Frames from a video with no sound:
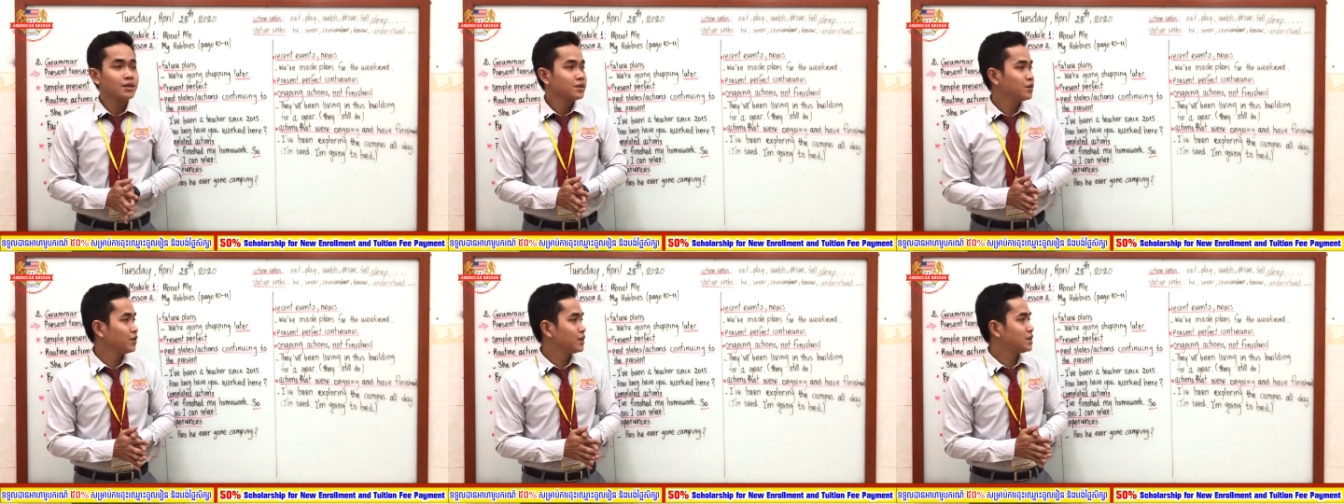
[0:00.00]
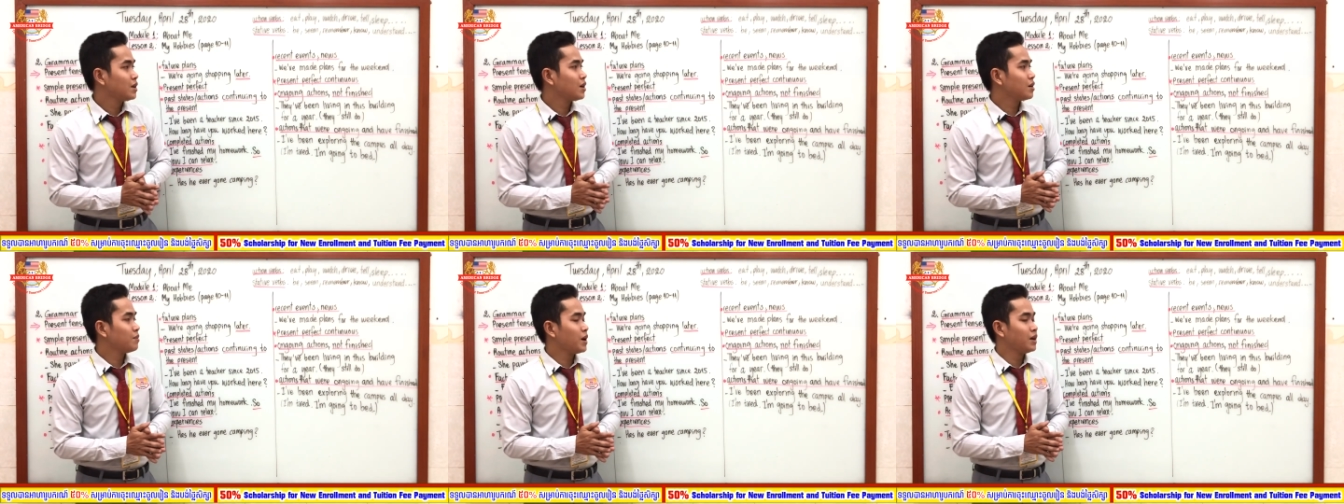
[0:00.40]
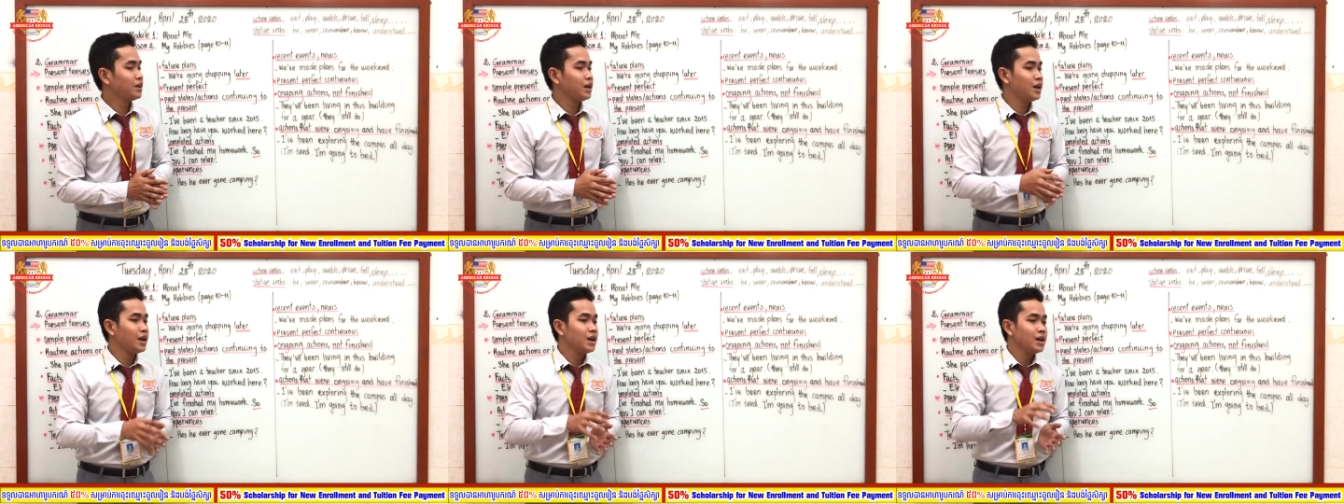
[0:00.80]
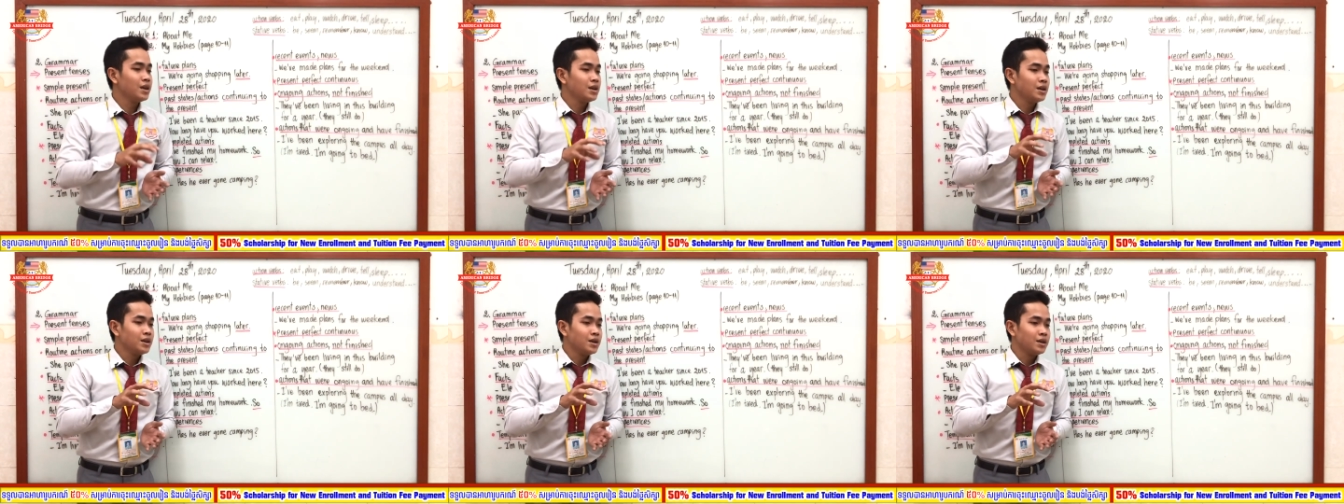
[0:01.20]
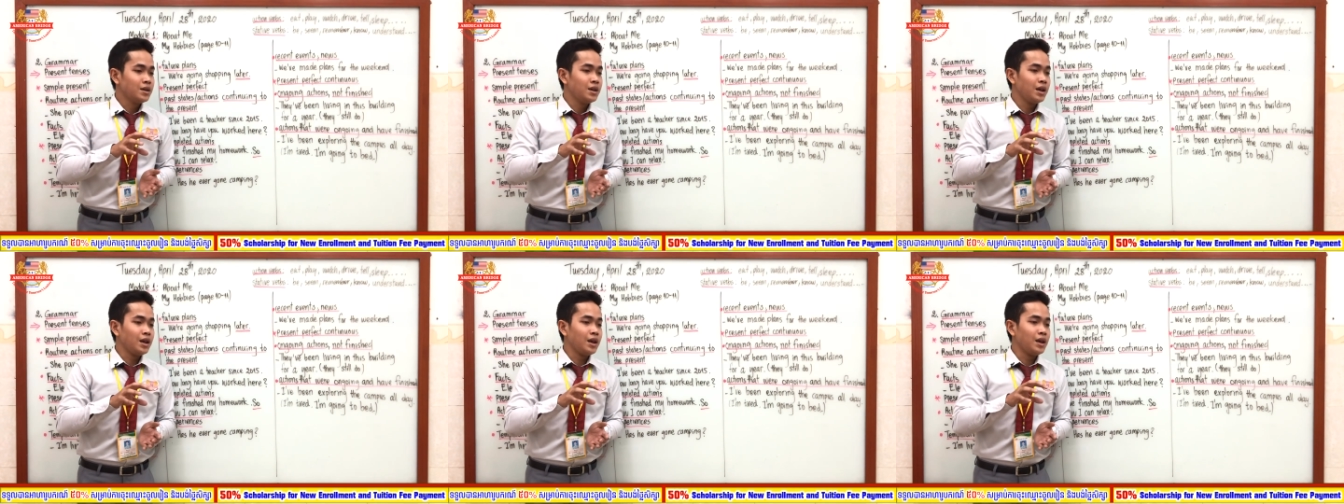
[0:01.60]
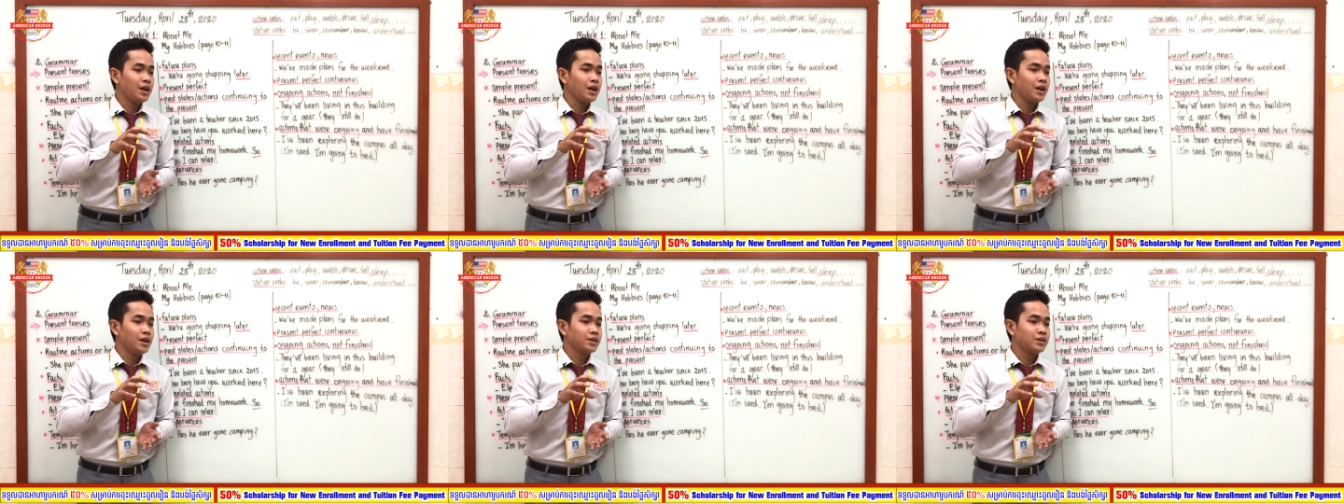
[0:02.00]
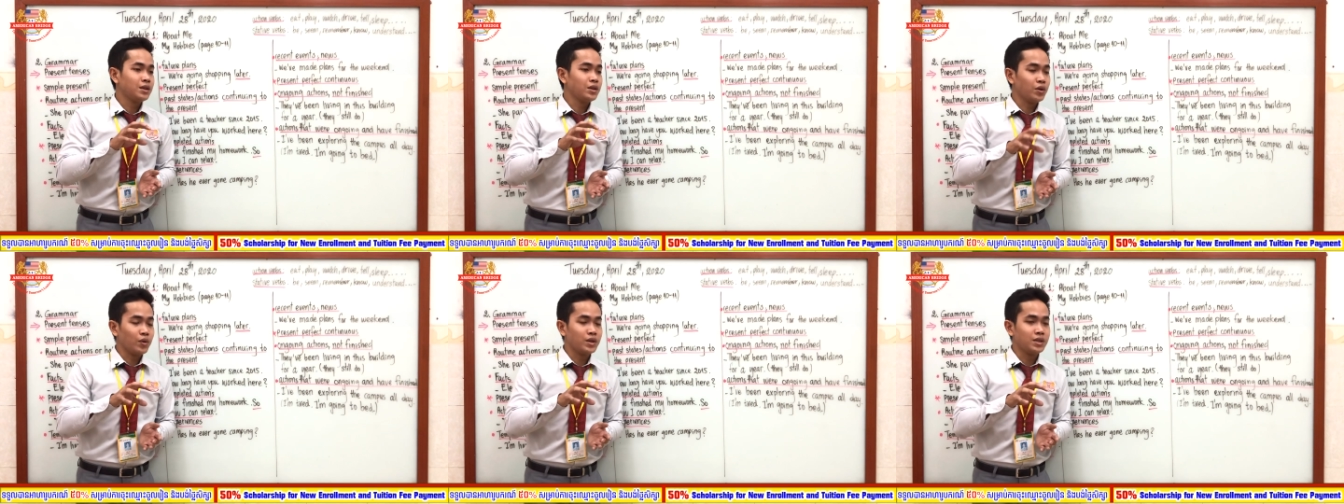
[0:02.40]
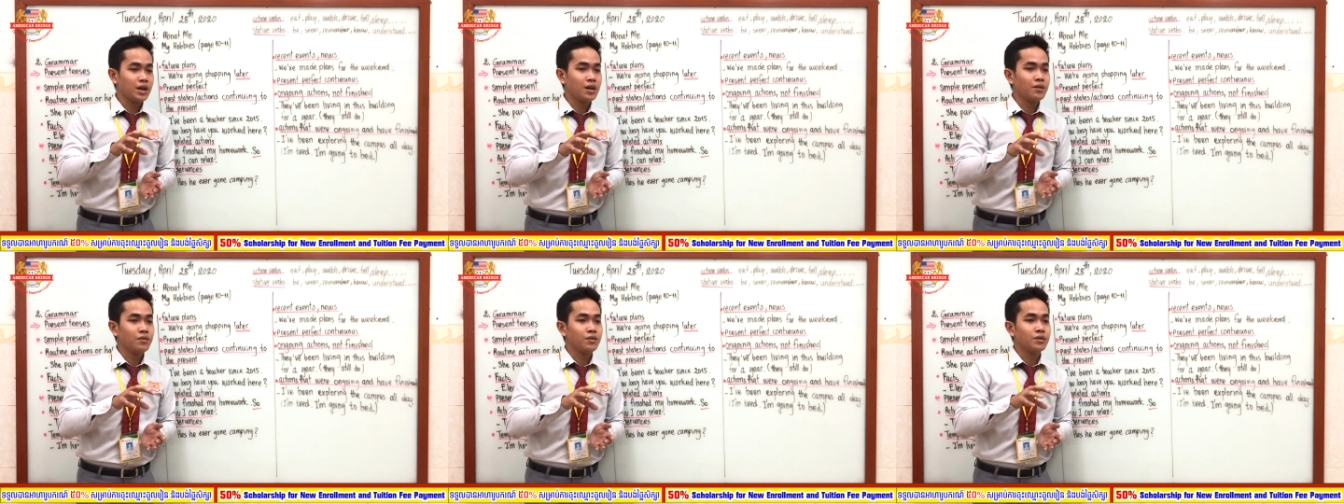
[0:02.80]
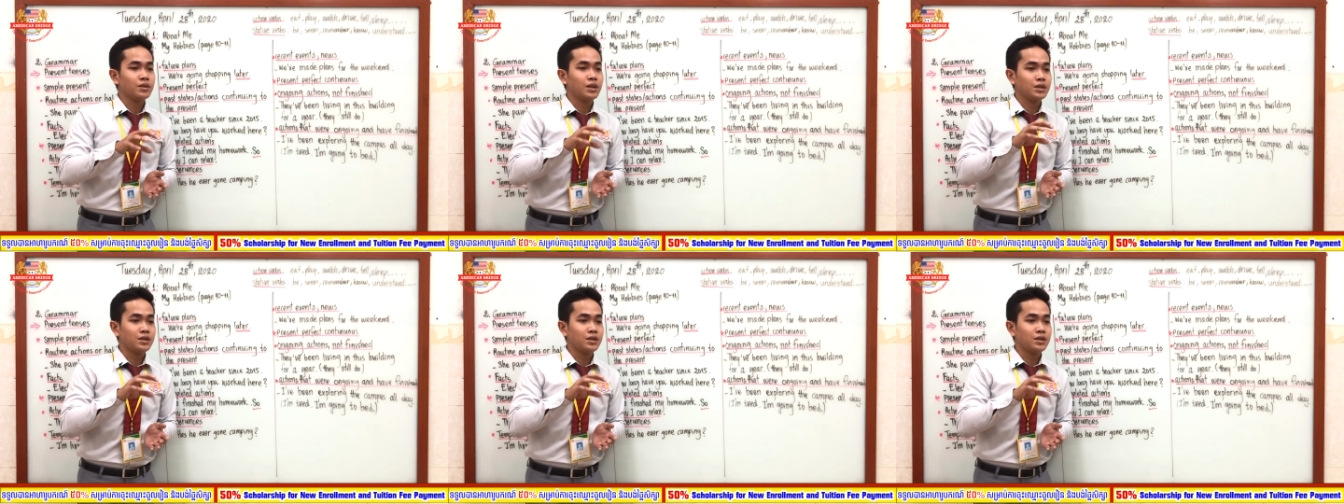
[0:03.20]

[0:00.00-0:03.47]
So you talk about the situation